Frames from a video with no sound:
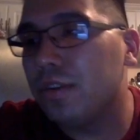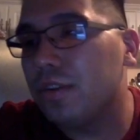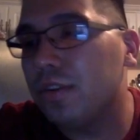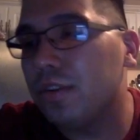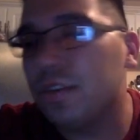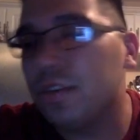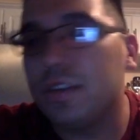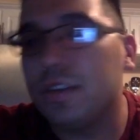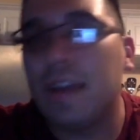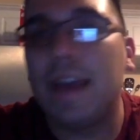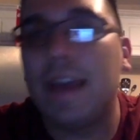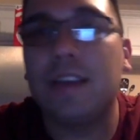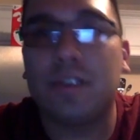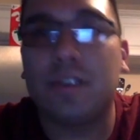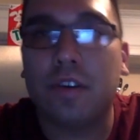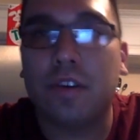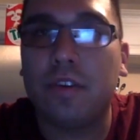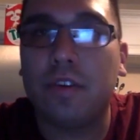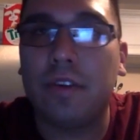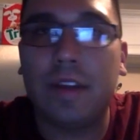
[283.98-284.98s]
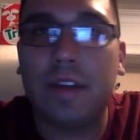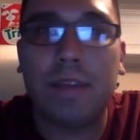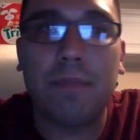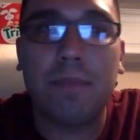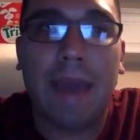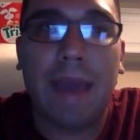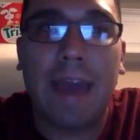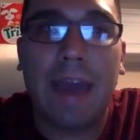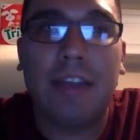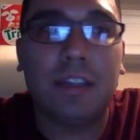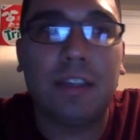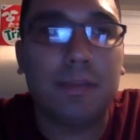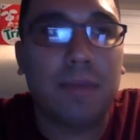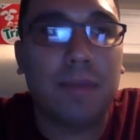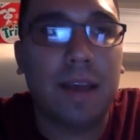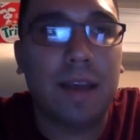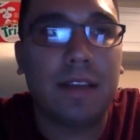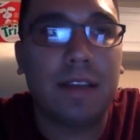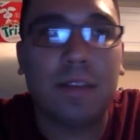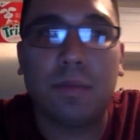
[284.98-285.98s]
your days are already managed
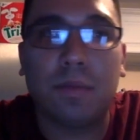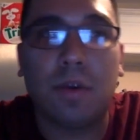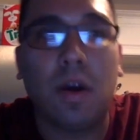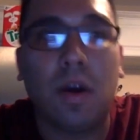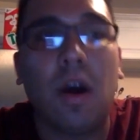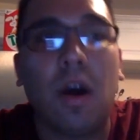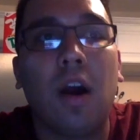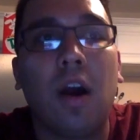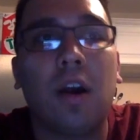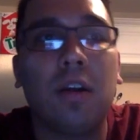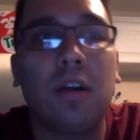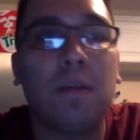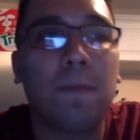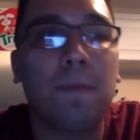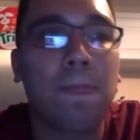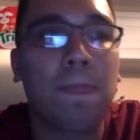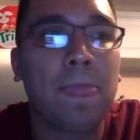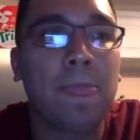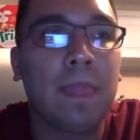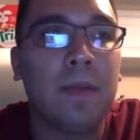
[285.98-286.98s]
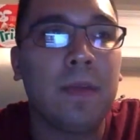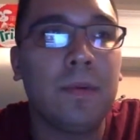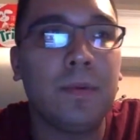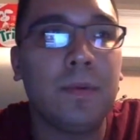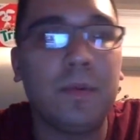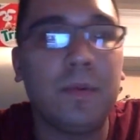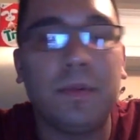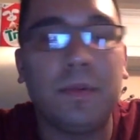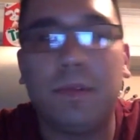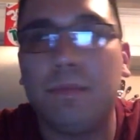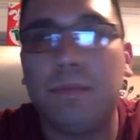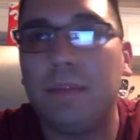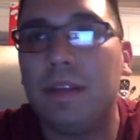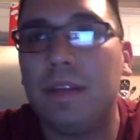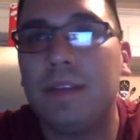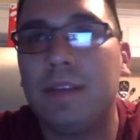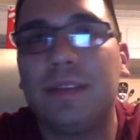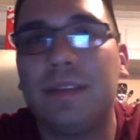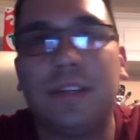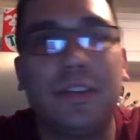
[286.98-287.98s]
by some guard who
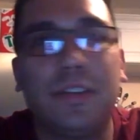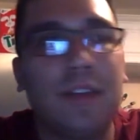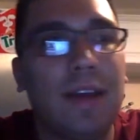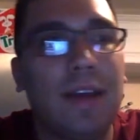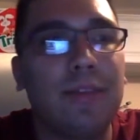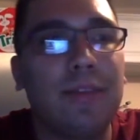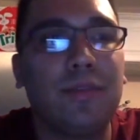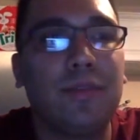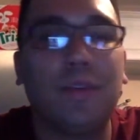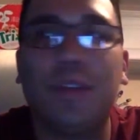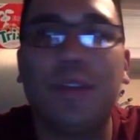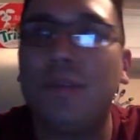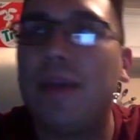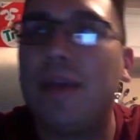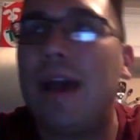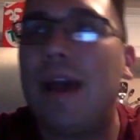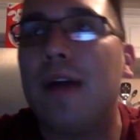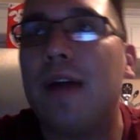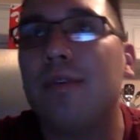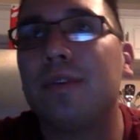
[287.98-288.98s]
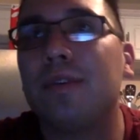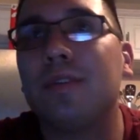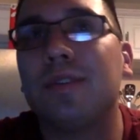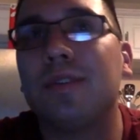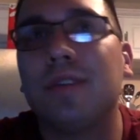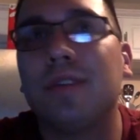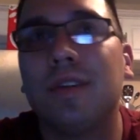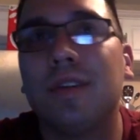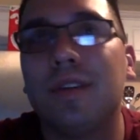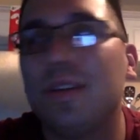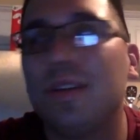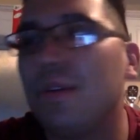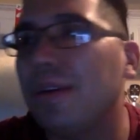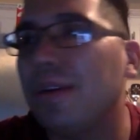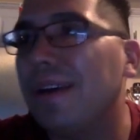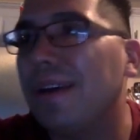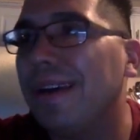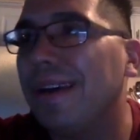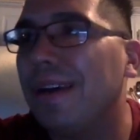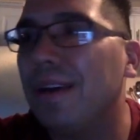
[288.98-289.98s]
believes that you should have 23 hours, in
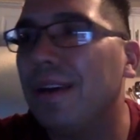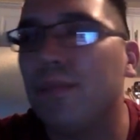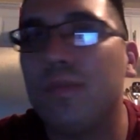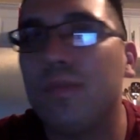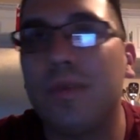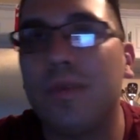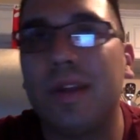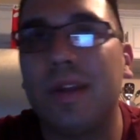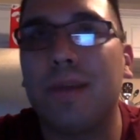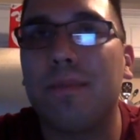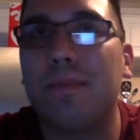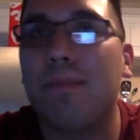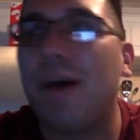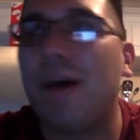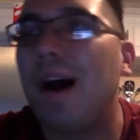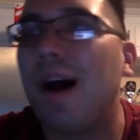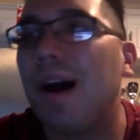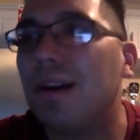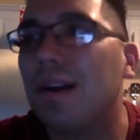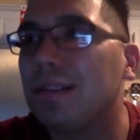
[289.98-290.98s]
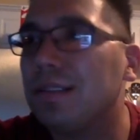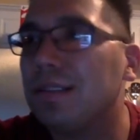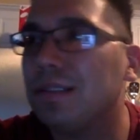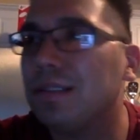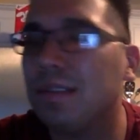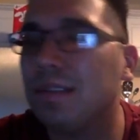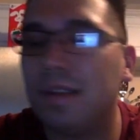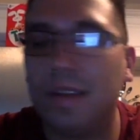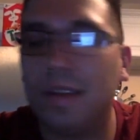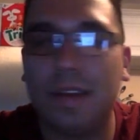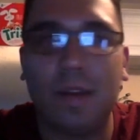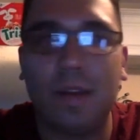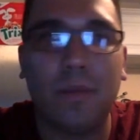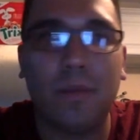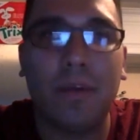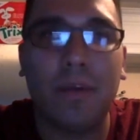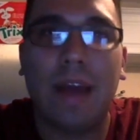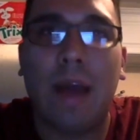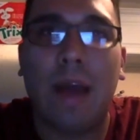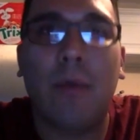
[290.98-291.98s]
a box
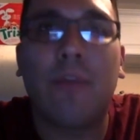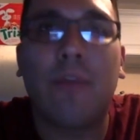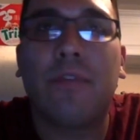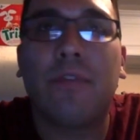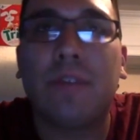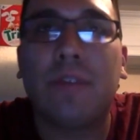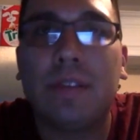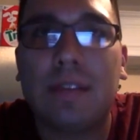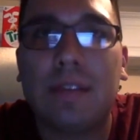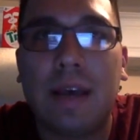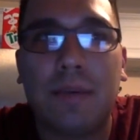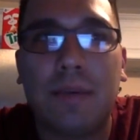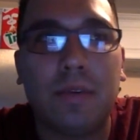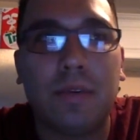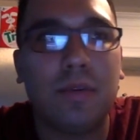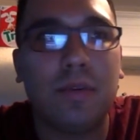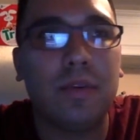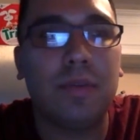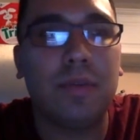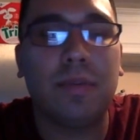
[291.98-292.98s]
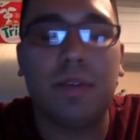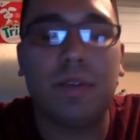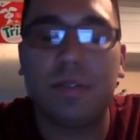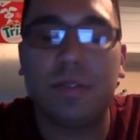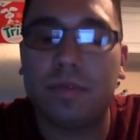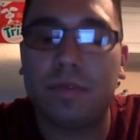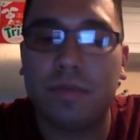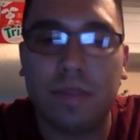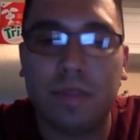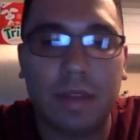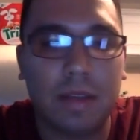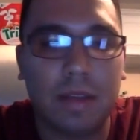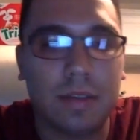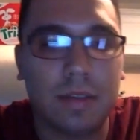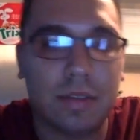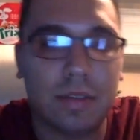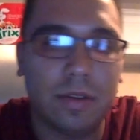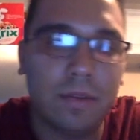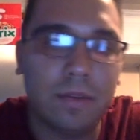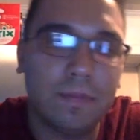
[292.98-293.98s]
and 1 hour free time to do your personal
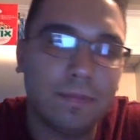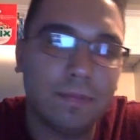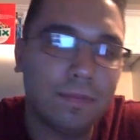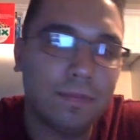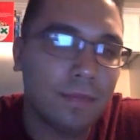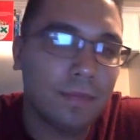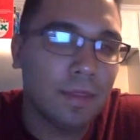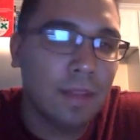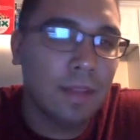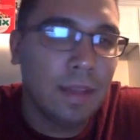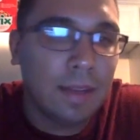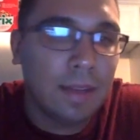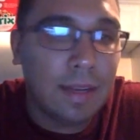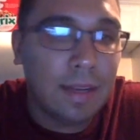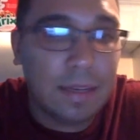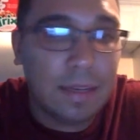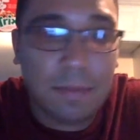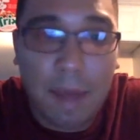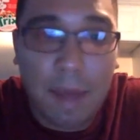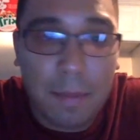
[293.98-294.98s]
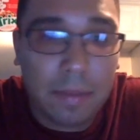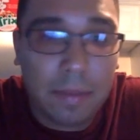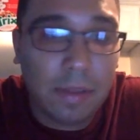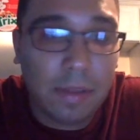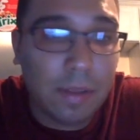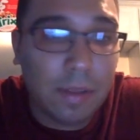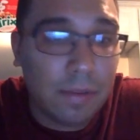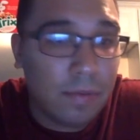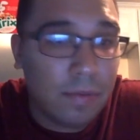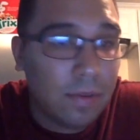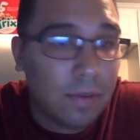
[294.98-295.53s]
things. So that's my belief.